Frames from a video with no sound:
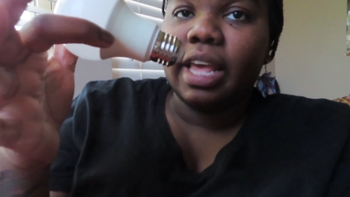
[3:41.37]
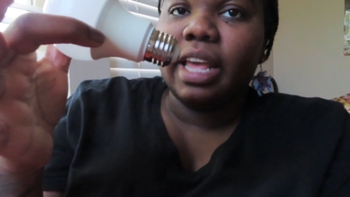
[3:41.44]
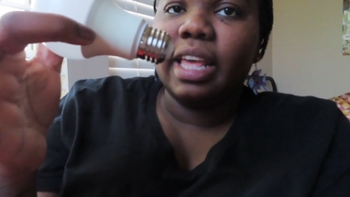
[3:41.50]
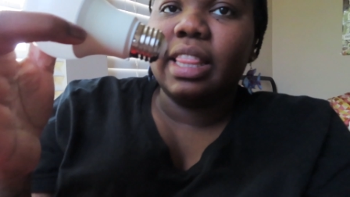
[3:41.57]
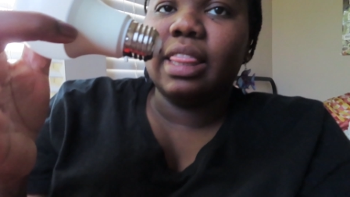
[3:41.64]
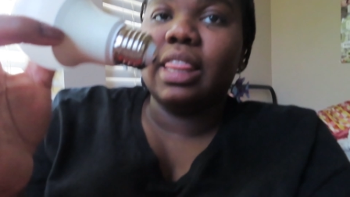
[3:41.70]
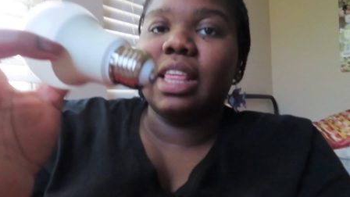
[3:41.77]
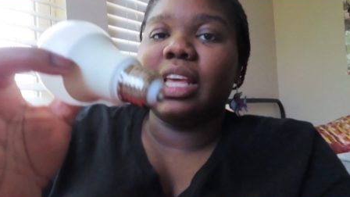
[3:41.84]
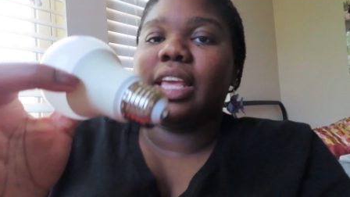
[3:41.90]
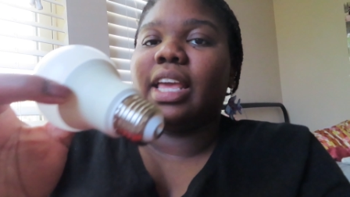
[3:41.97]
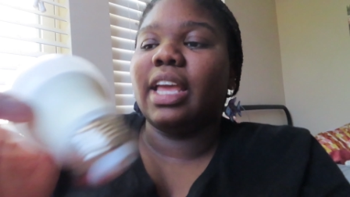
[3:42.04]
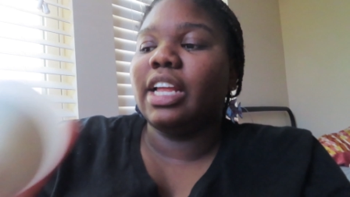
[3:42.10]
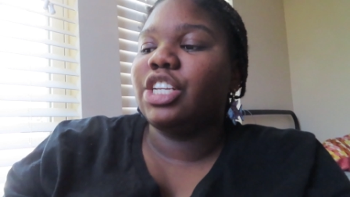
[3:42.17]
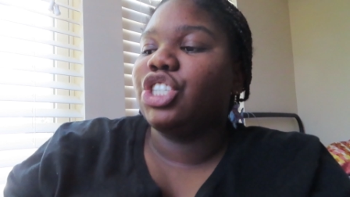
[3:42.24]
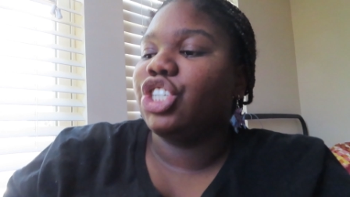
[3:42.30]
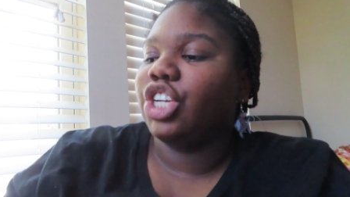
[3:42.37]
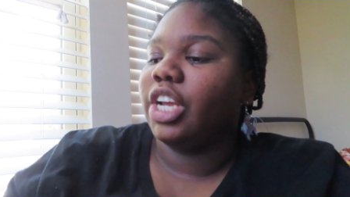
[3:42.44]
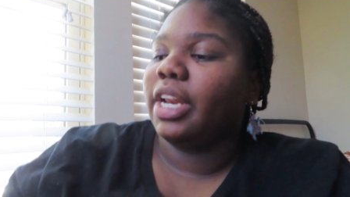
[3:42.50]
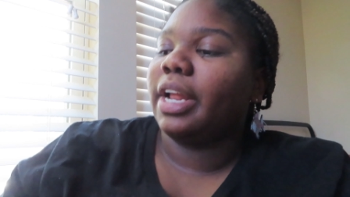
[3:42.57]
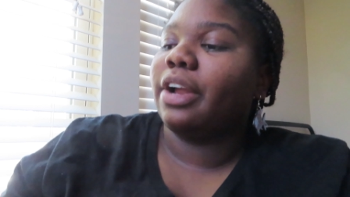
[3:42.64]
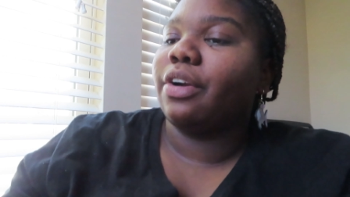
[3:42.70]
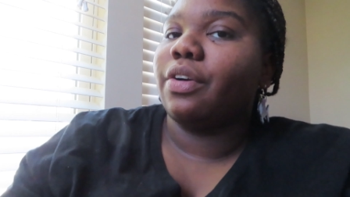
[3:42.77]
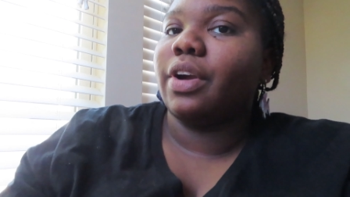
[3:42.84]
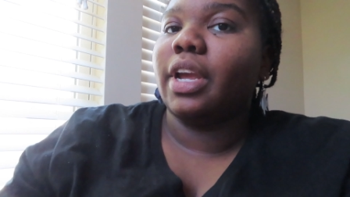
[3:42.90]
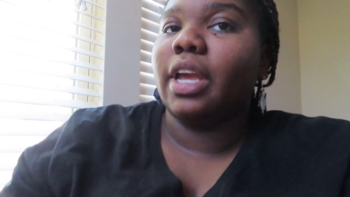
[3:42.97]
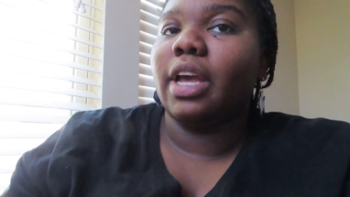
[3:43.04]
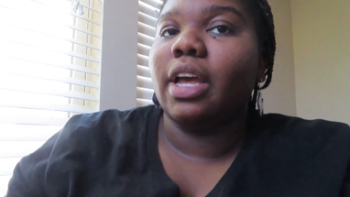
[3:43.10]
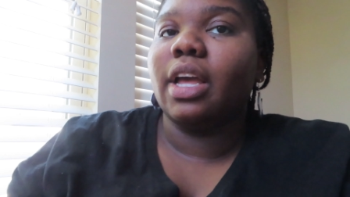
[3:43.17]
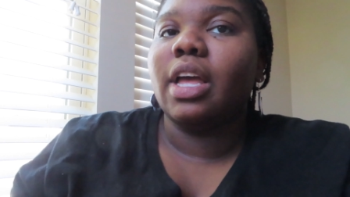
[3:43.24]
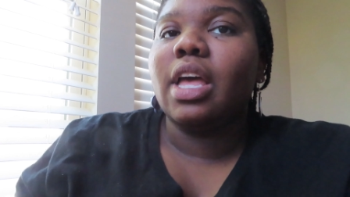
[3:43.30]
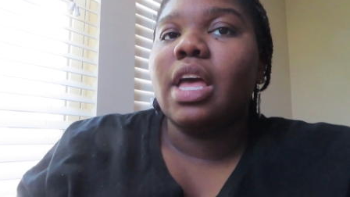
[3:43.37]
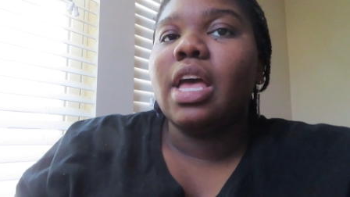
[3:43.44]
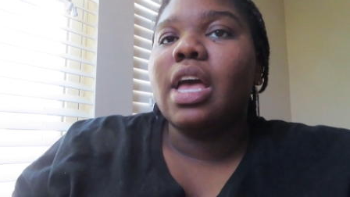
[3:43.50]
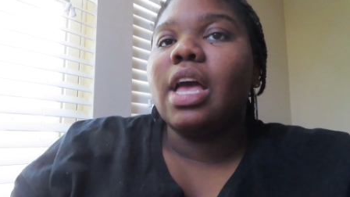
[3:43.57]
in the kitchen area